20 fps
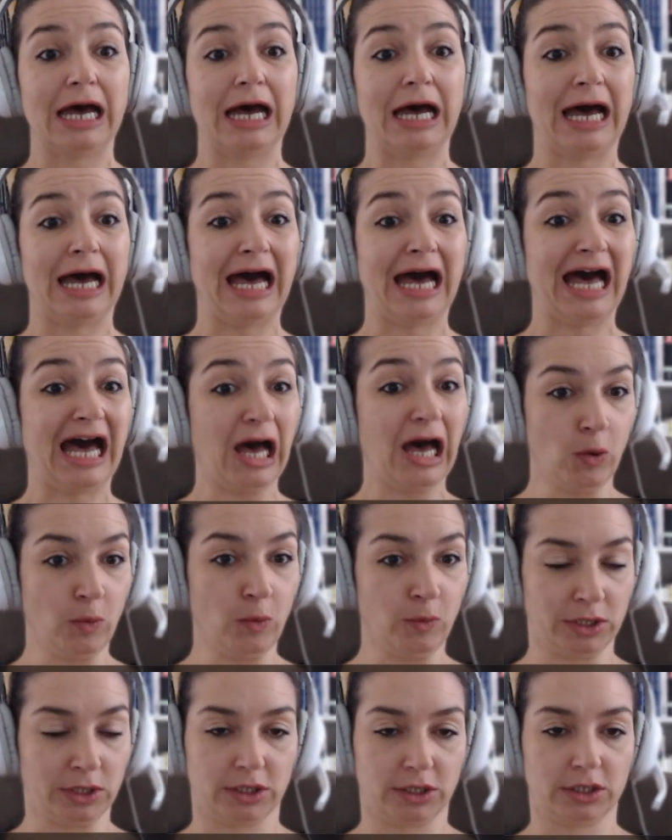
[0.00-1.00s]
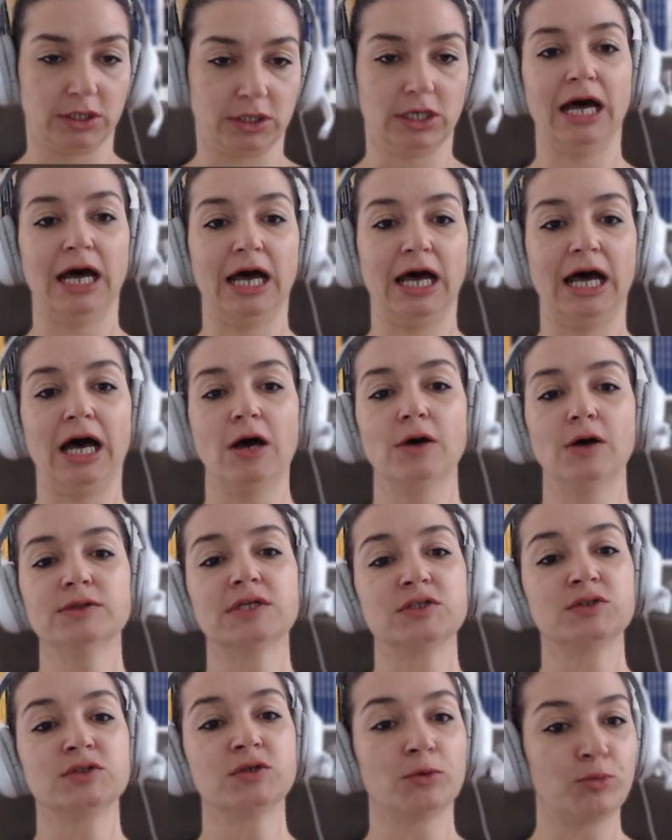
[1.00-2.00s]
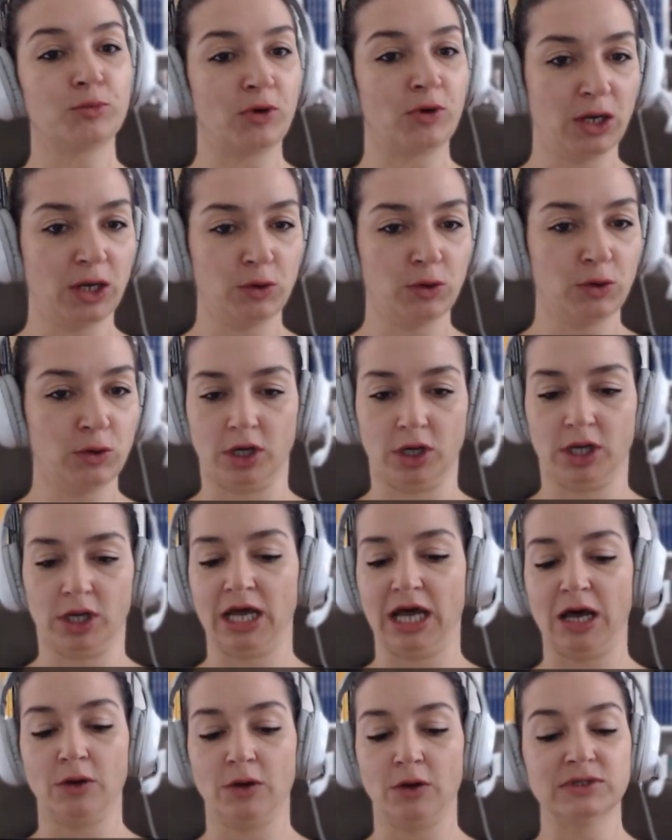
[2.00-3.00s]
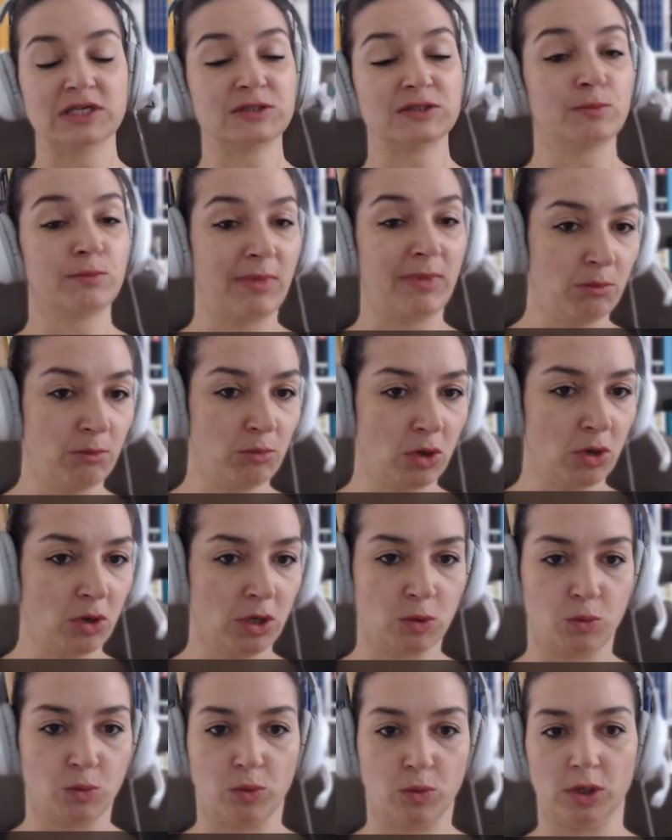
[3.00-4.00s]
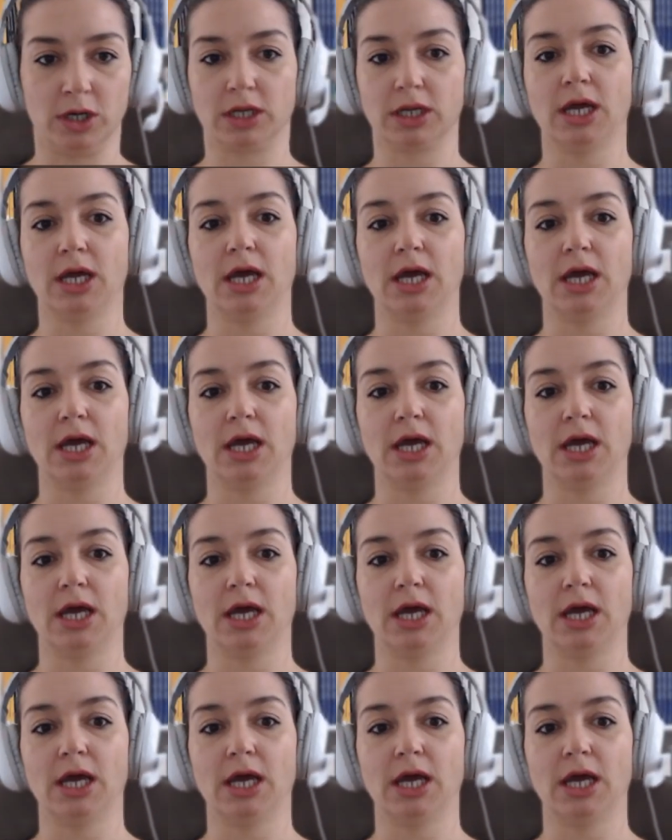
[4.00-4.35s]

how we learn. How does your brain work? How does memory work?